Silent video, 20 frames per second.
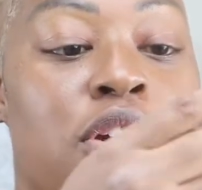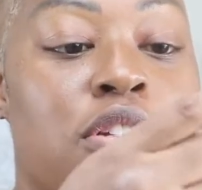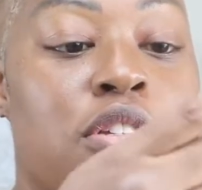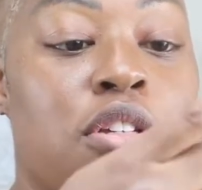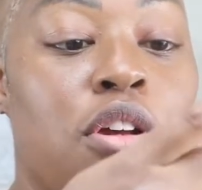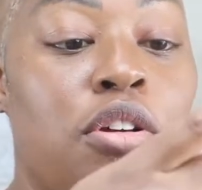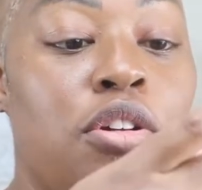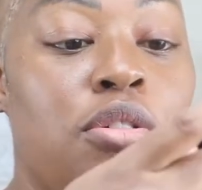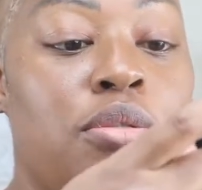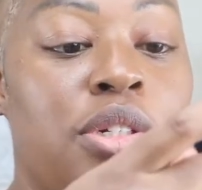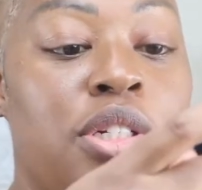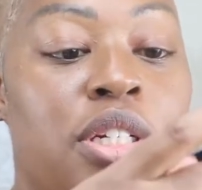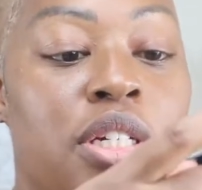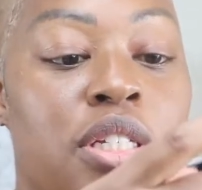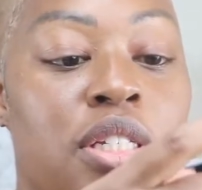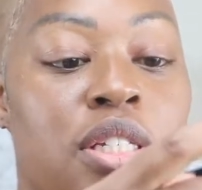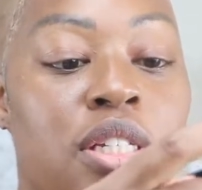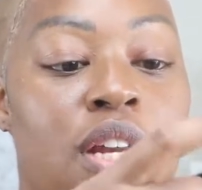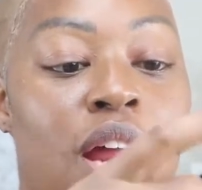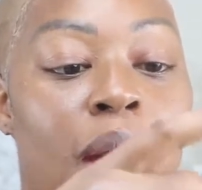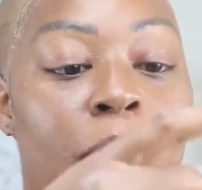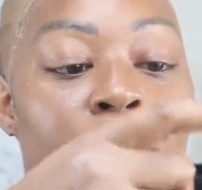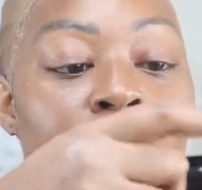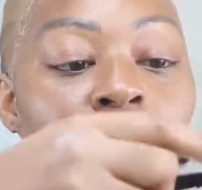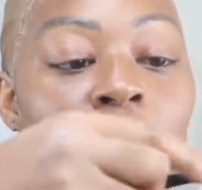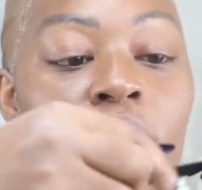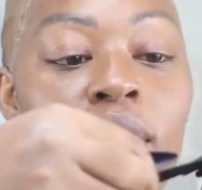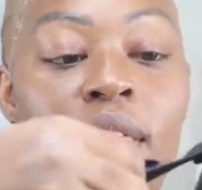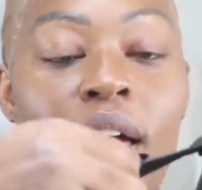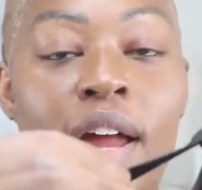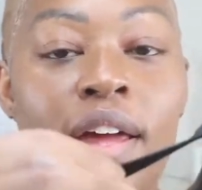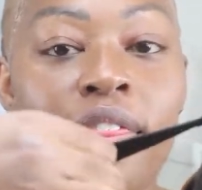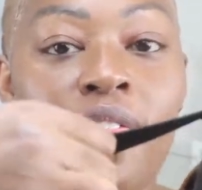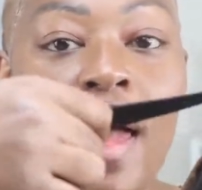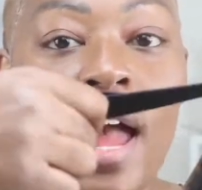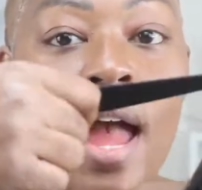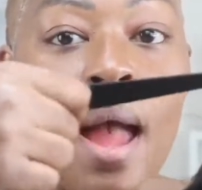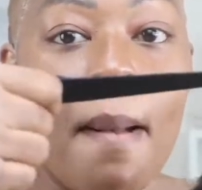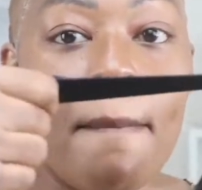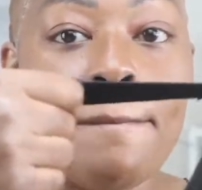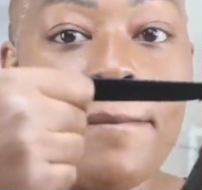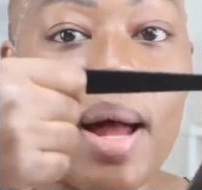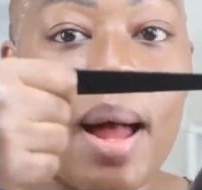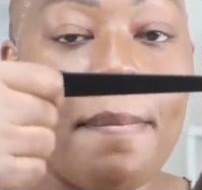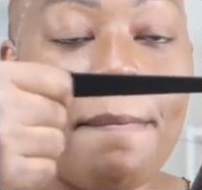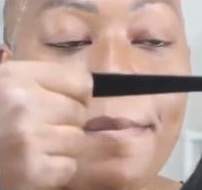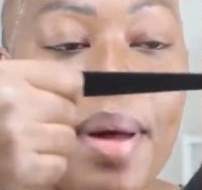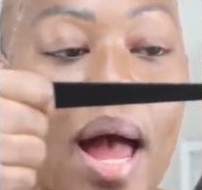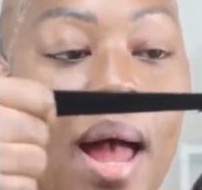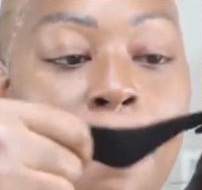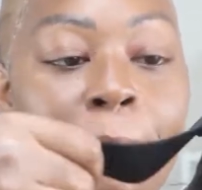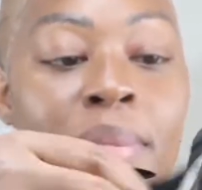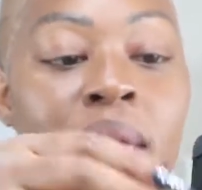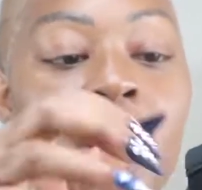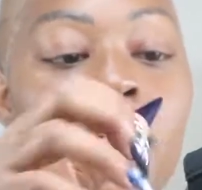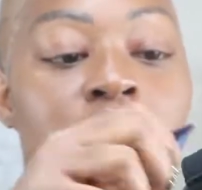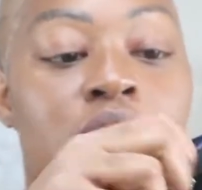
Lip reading: So you would just snap it on like that, pop, pop.